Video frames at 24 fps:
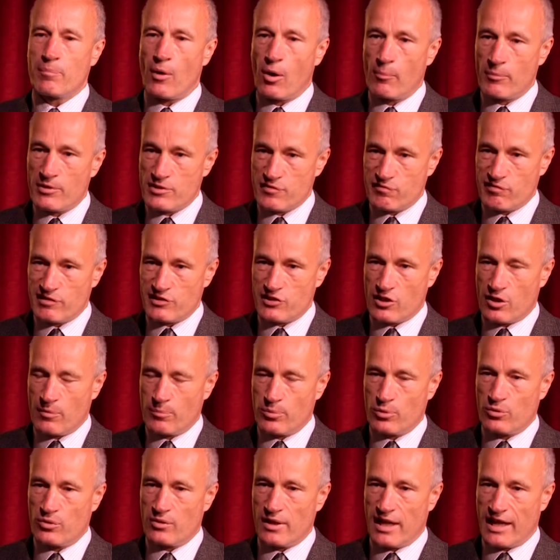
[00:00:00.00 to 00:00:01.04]
bombers, for
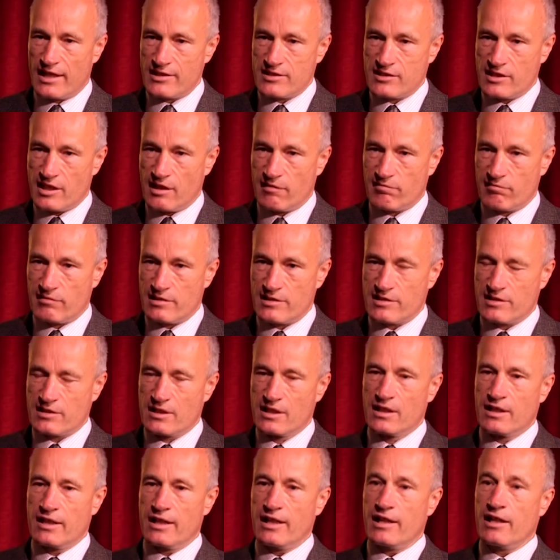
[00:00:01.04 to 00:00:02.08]
example, as terrorists,
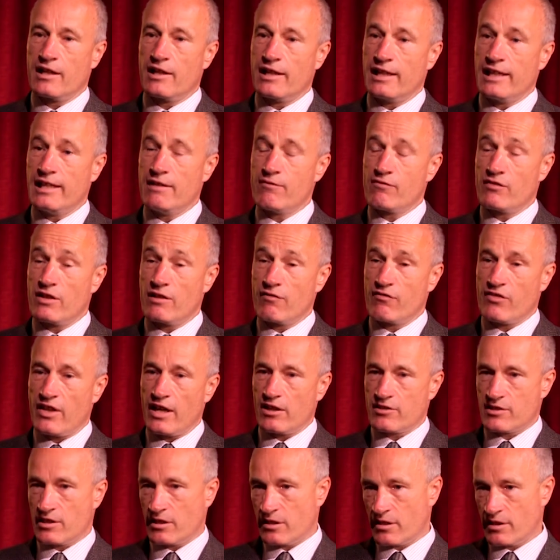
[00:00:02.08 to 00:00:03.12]
even if they
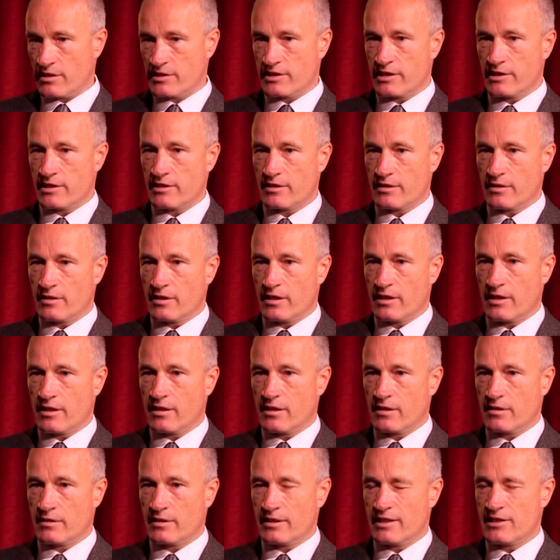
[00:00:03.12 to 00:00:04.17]
are targeting
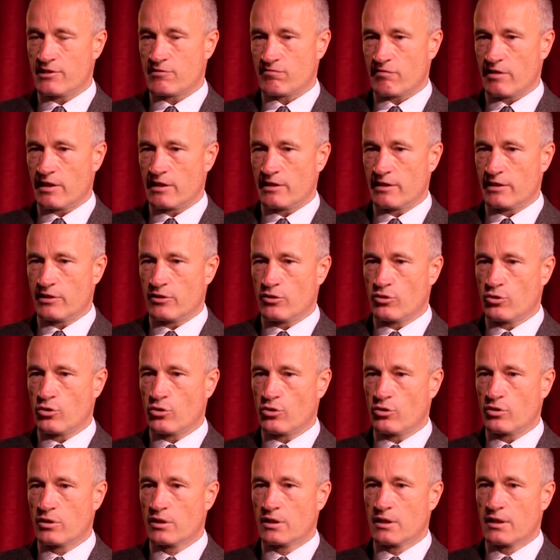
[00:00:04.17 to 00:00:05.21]
Israeli
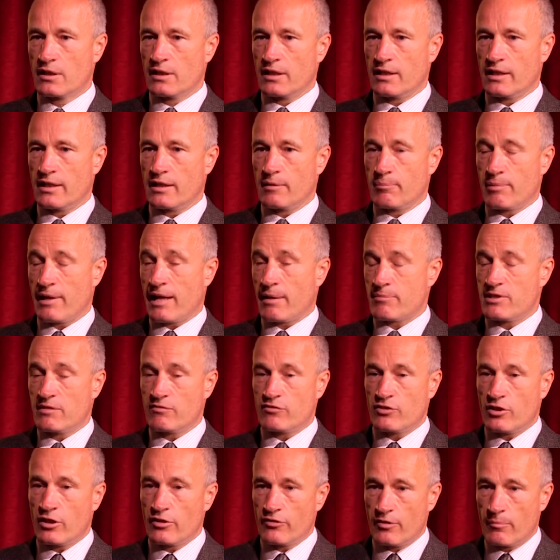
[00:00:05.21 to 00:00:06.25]
or perhaps
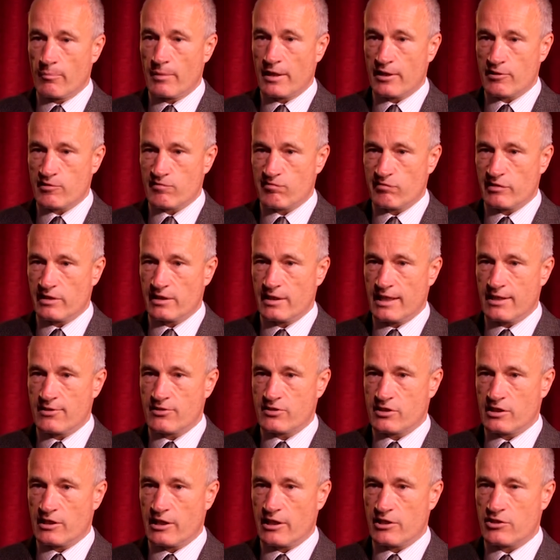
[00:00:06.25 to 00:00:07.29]
even other military
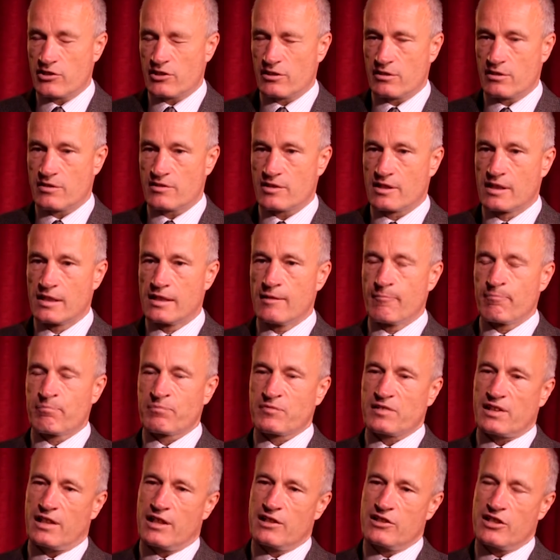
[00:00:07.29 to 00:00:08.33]
installations.
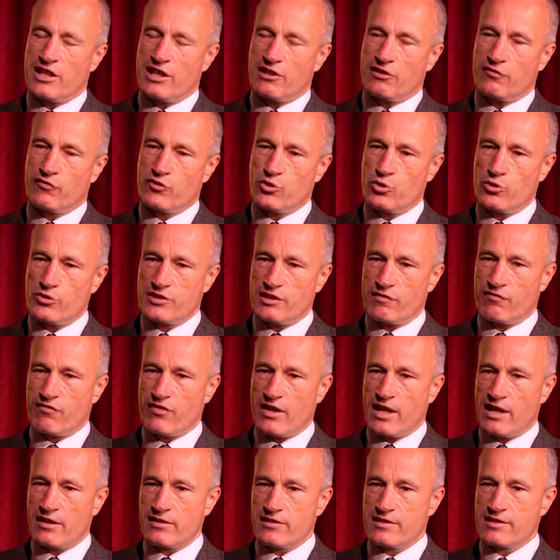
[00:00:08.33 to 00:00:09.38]
And yet, of course, if
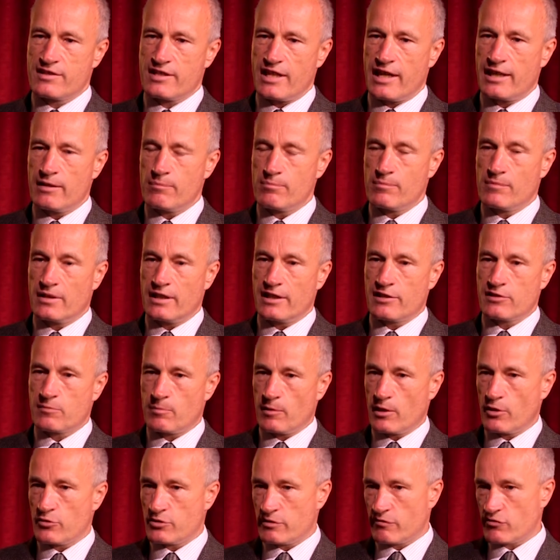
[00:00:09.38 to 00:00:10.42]
that same
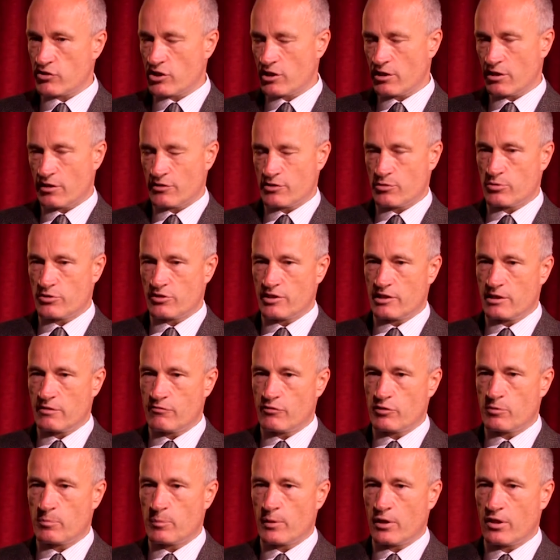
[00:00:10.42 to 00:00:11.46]
explosive charge was
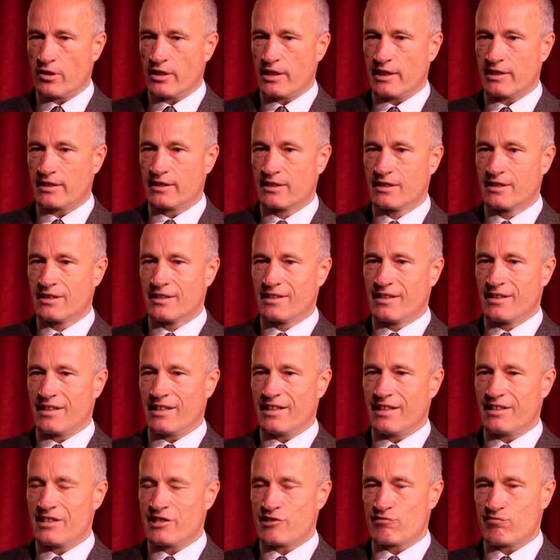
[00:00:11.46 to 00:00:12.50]
delivered by
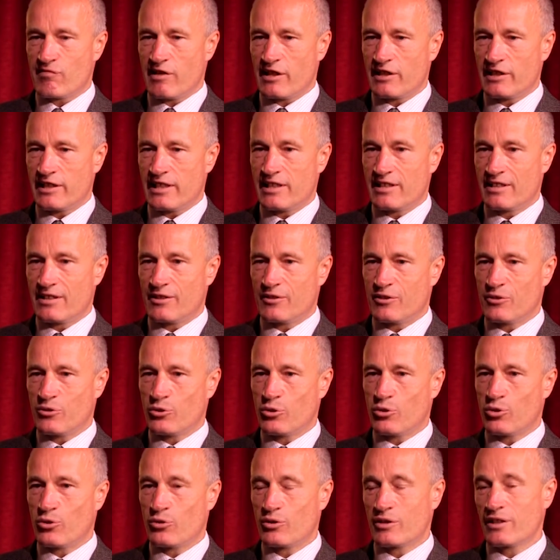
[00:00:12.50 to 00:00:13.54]
an Israeli
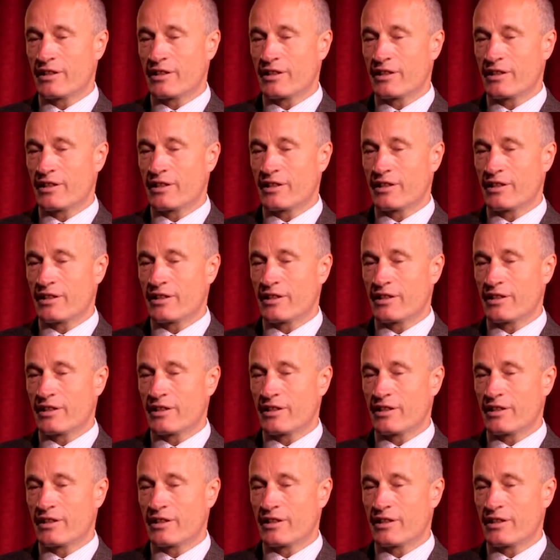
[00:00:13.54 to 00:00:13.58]
or,